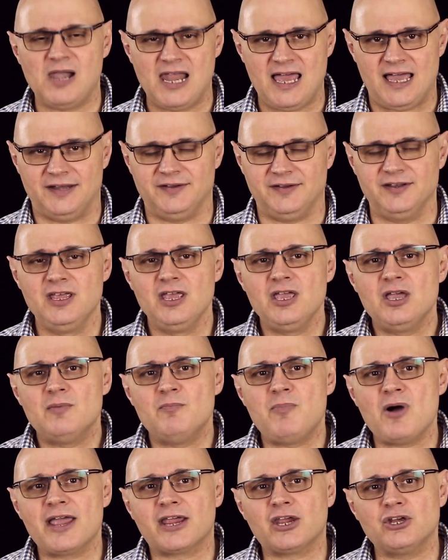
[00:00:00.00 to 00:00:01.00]
blood
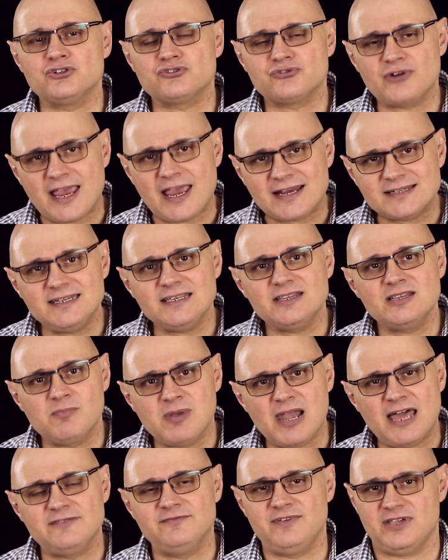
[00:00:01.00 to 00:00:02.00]
by contracting the
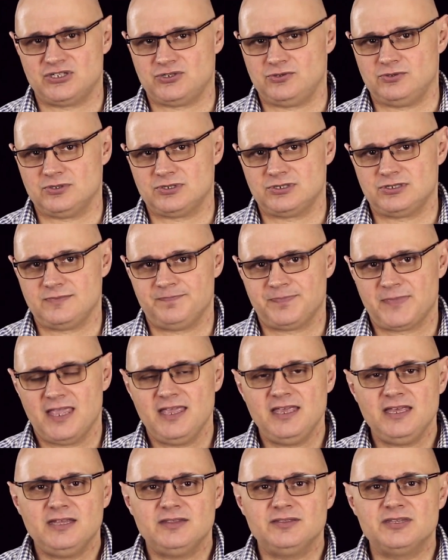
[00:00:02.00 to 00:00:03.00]
blood vessels.
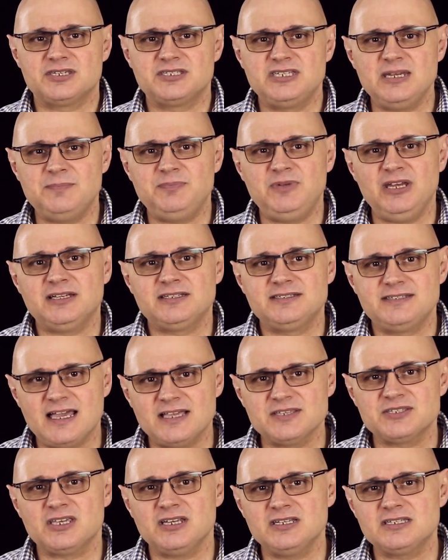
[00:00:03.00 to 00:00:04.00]
The styptic
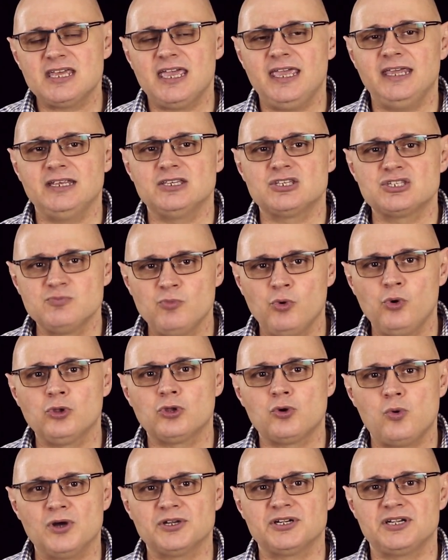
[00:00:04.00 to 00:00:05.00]
does contain
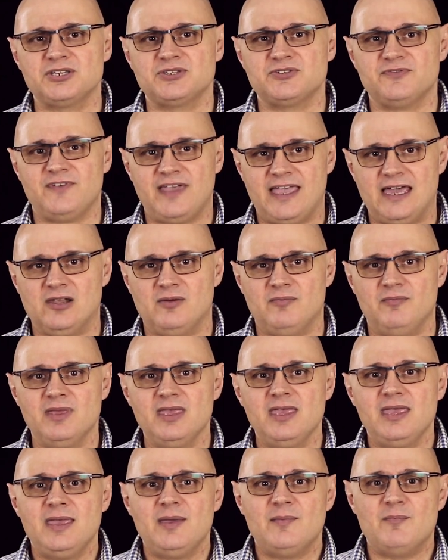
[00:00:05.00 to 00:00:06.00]
small quantities of alum,
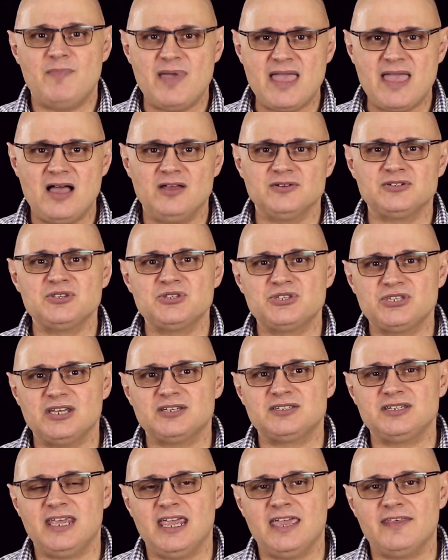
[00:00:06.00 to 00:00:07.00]
bound and
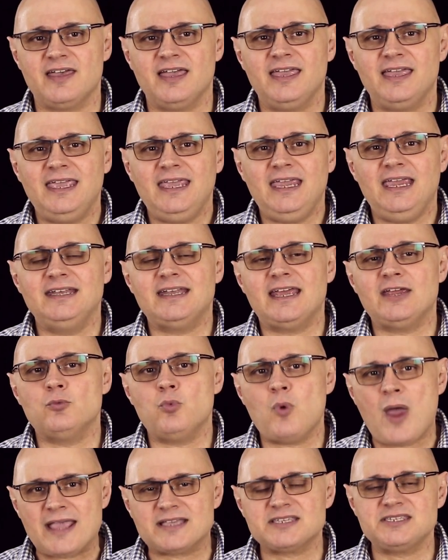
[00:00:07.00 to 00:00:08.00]
set together in a
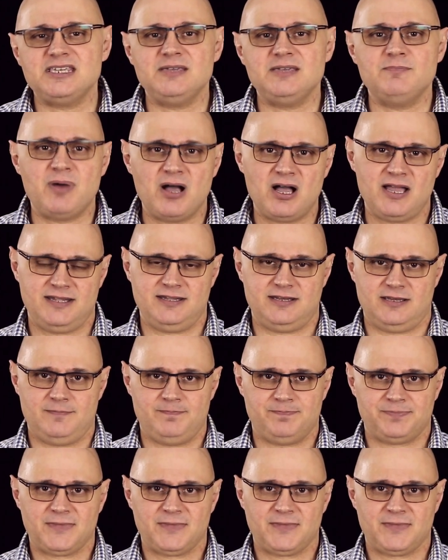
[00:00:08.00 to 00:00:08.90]
waxy binder.